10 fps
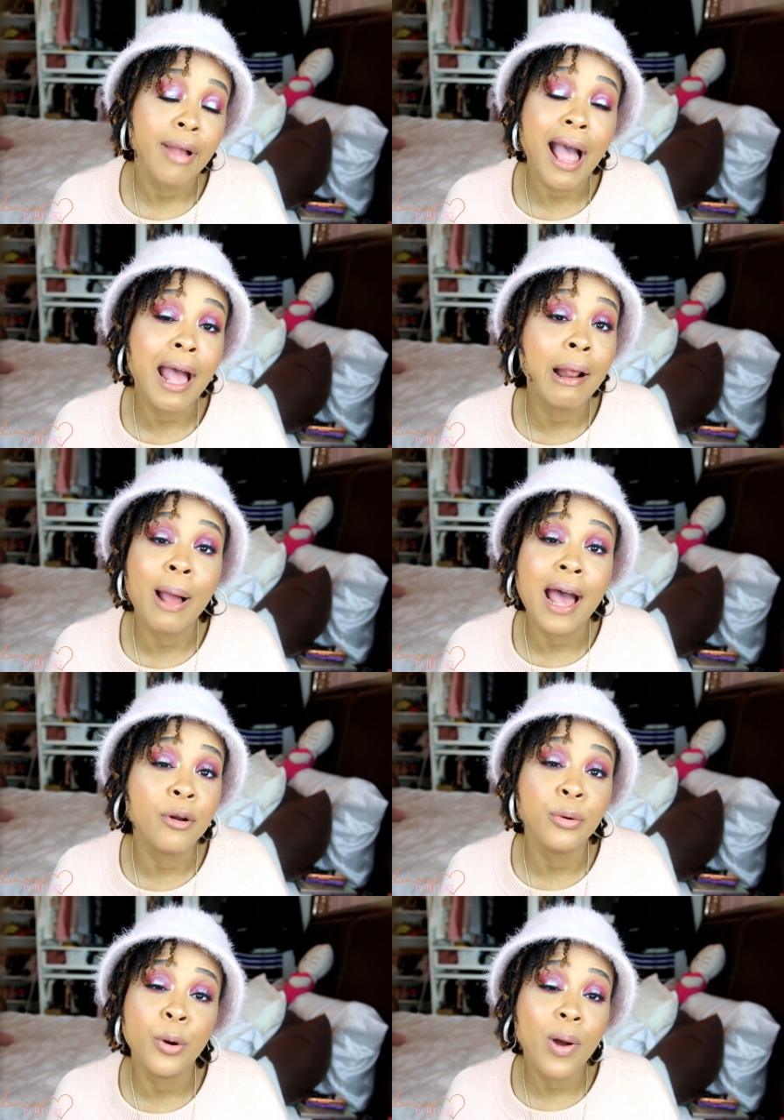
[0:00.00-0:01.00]
I
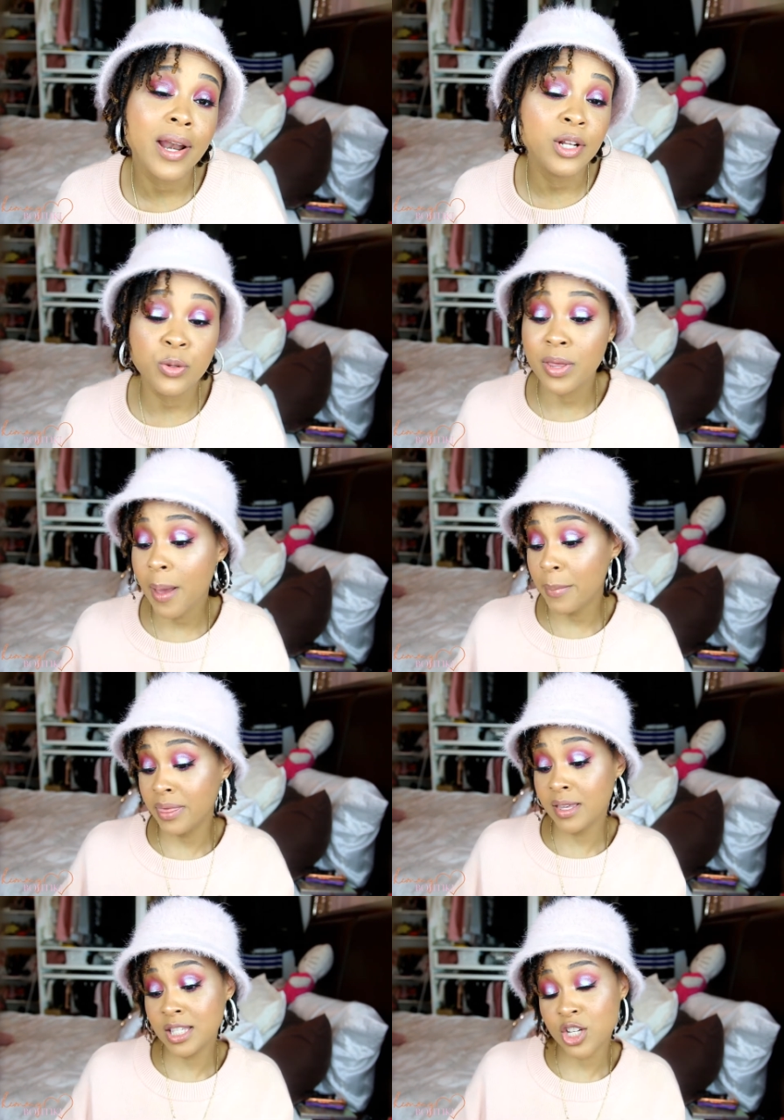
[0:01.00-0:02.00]
don't know why they do that.
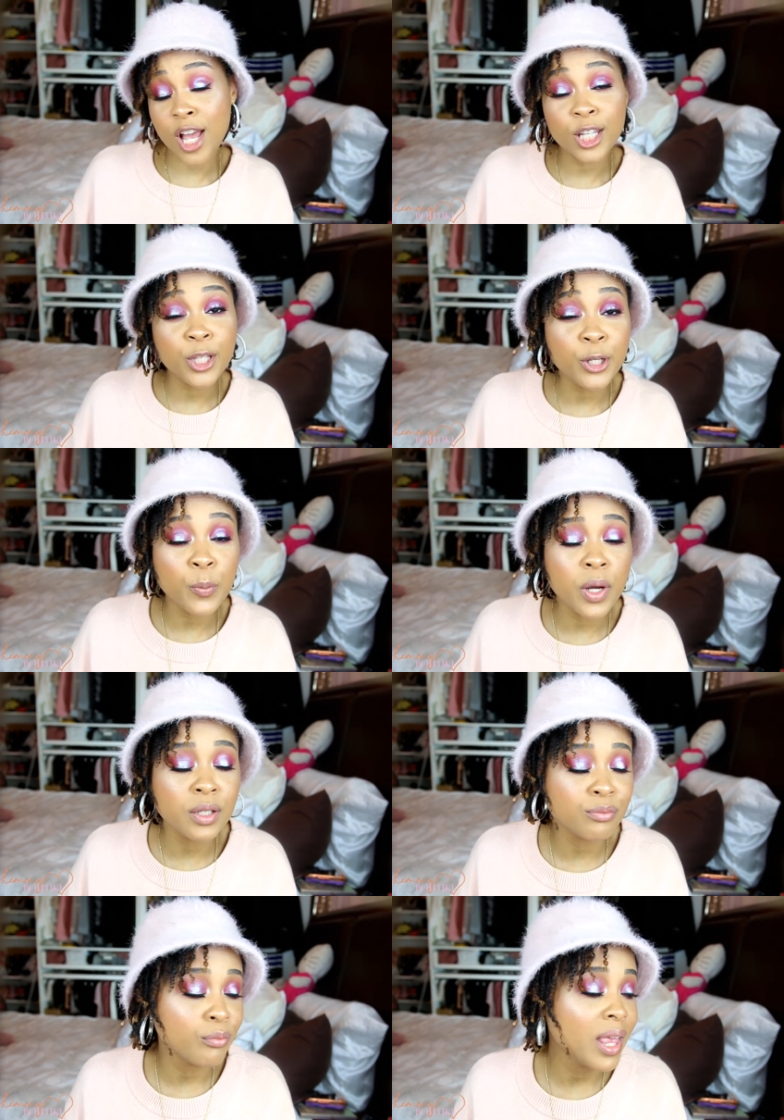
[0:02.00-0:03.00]
This Jaclyn Hill one
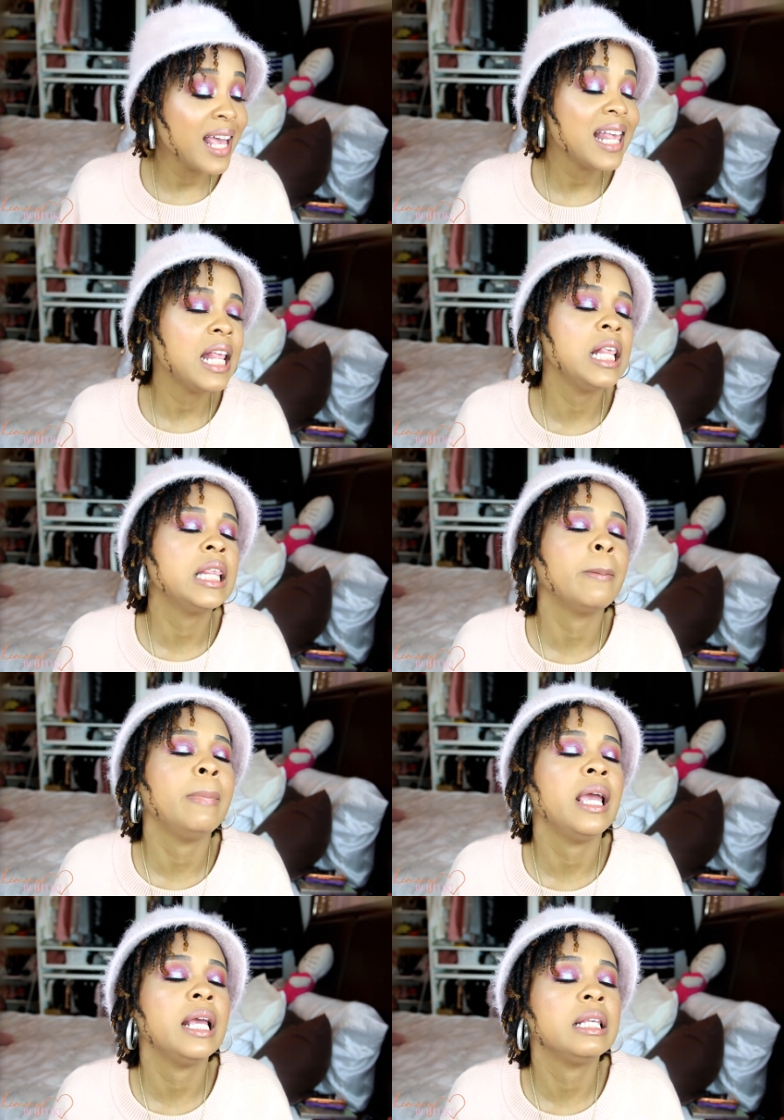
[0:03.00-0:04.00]
is
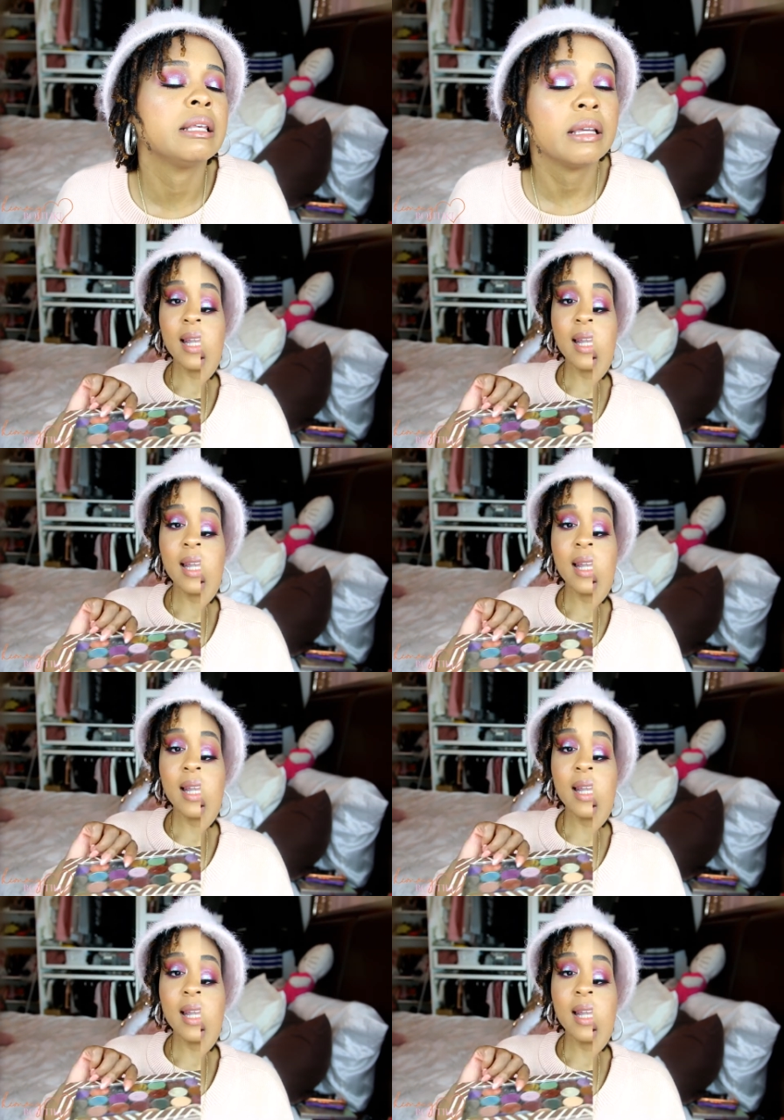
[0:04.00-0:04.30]
amazing.